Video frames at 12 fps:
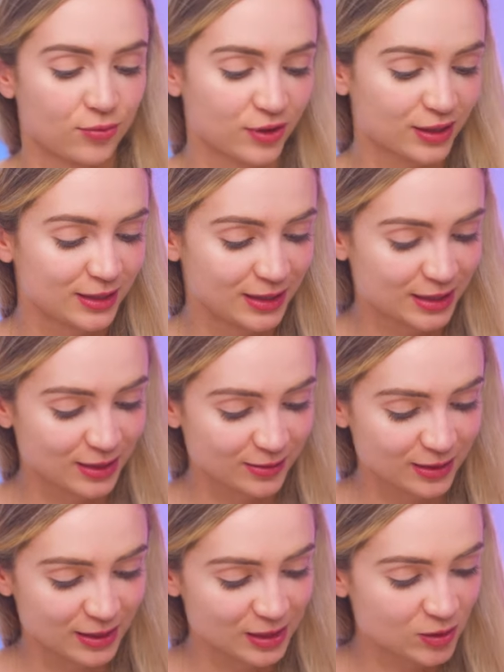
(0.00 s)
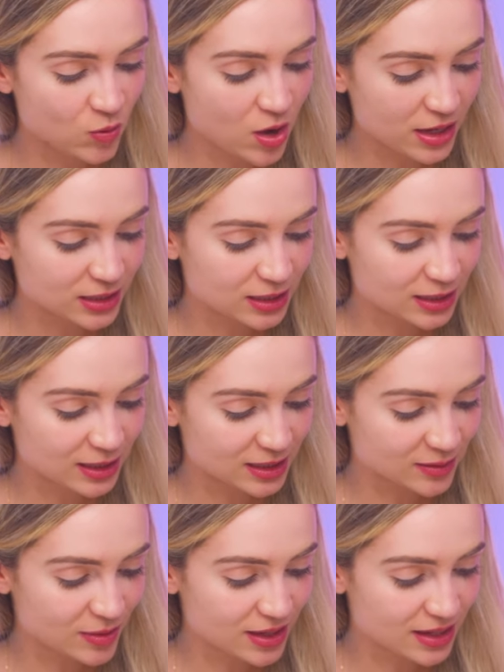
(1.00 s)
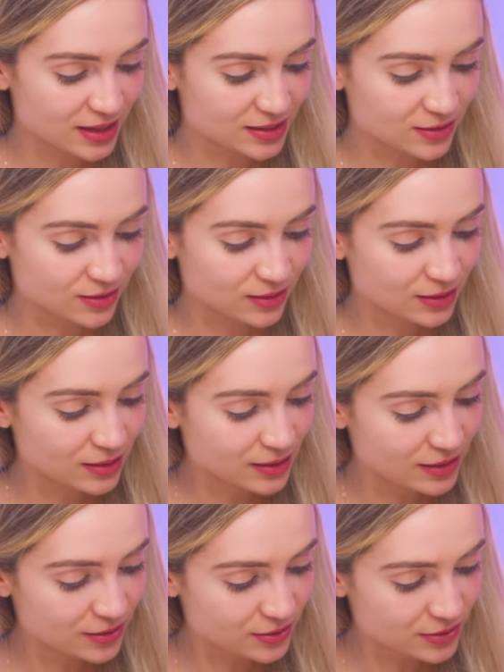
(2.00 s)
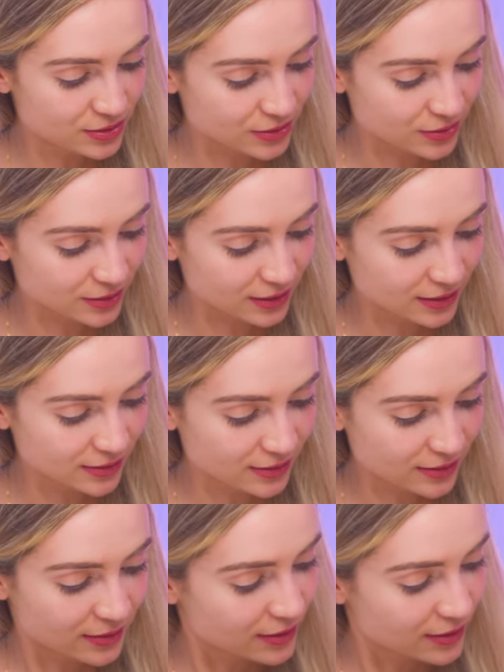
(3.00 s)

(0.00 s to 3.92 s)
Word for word: I'm gonna do the swatchiness. My hands are a little dirty.